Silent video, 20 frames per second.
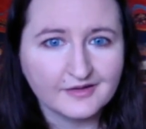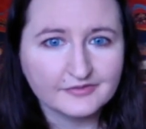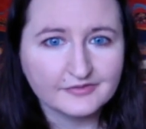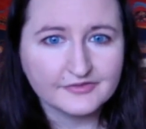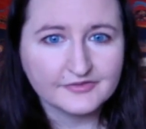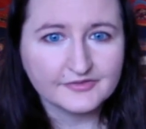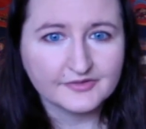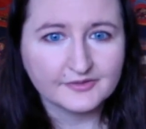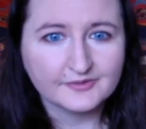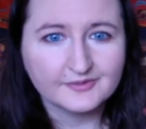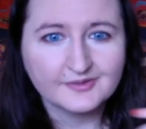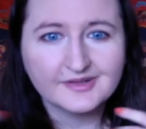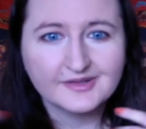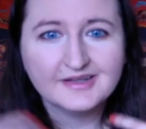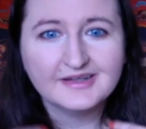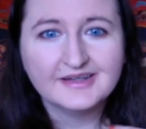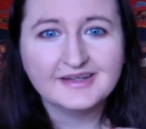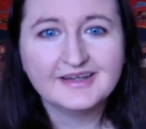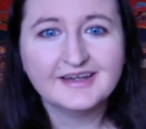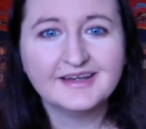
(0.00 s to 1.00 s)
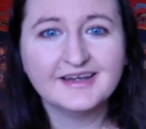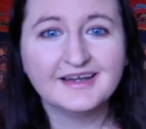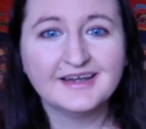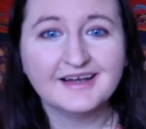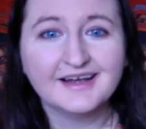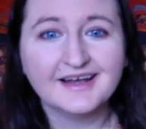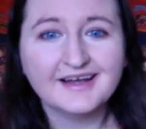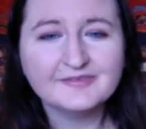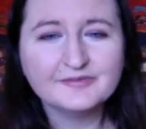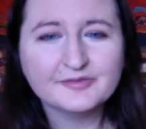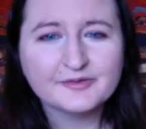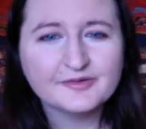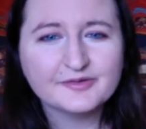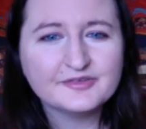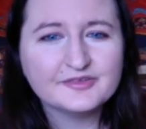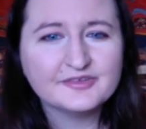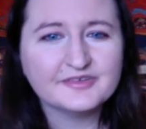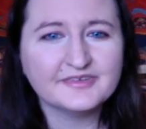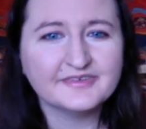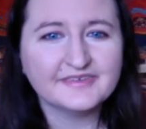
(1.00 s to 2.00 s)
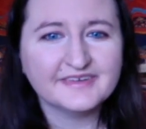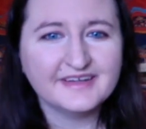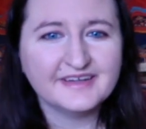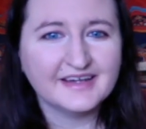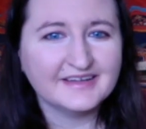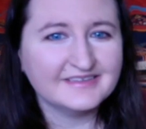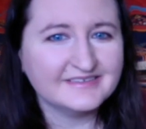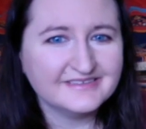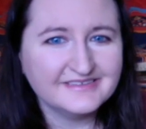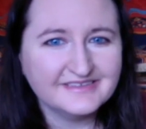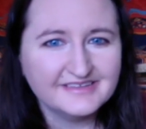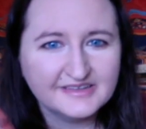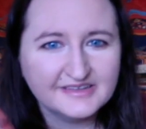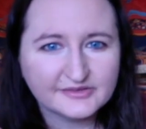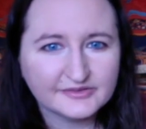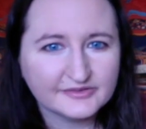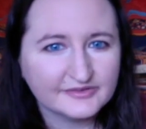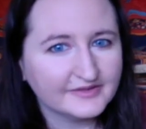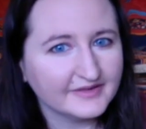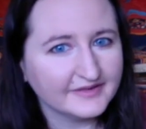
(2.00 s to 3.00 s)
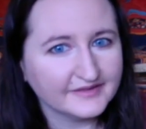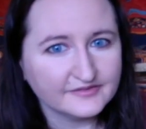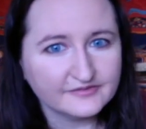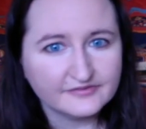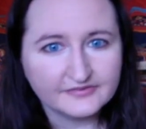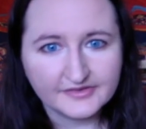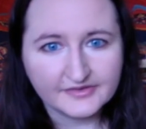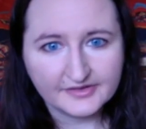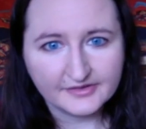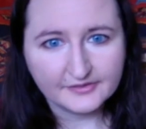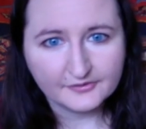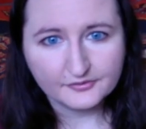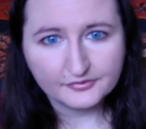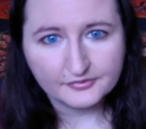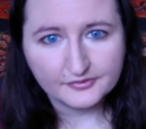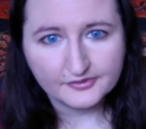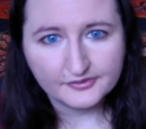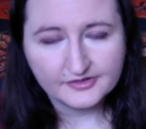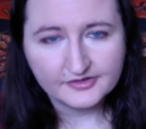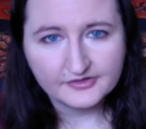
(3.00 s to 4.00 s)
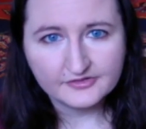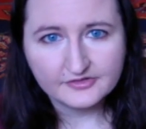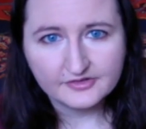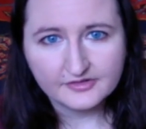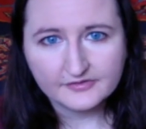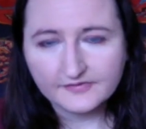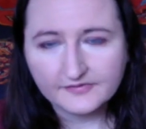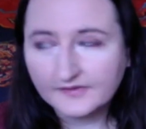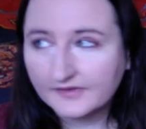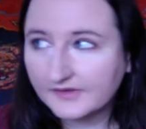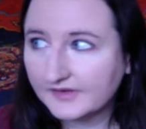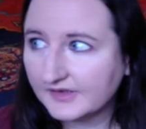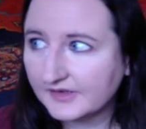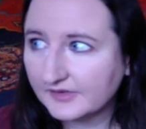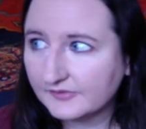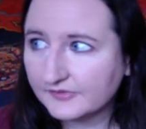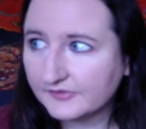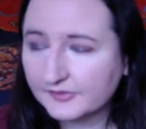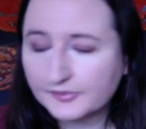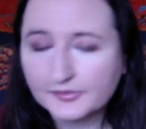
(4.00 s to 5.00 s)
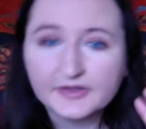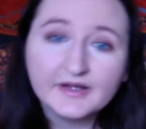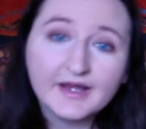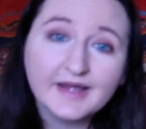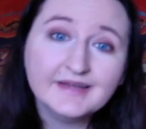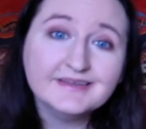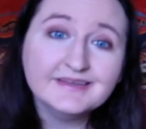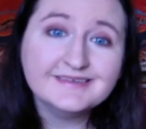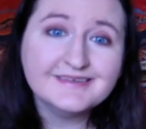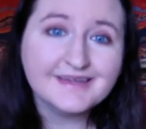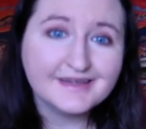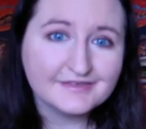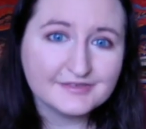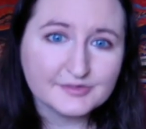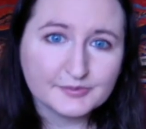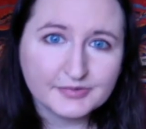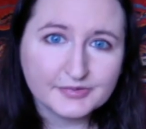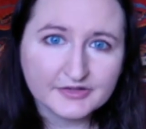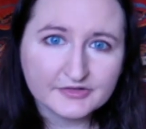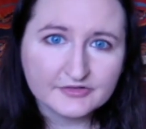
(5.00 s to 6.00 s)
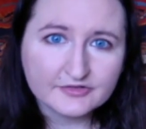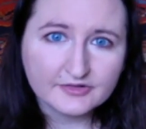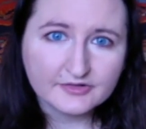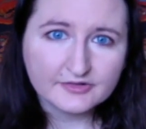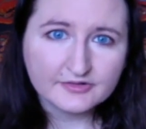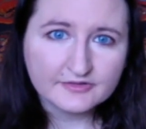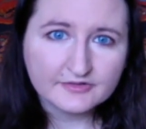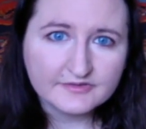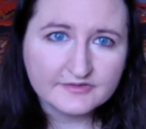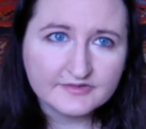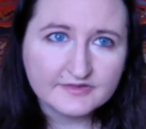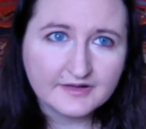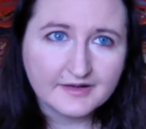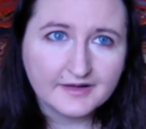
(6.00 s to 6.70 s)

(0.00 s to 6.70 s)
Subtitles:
So unfortunately, I didn't get good like video footage of the leaves, but I did take some pictures.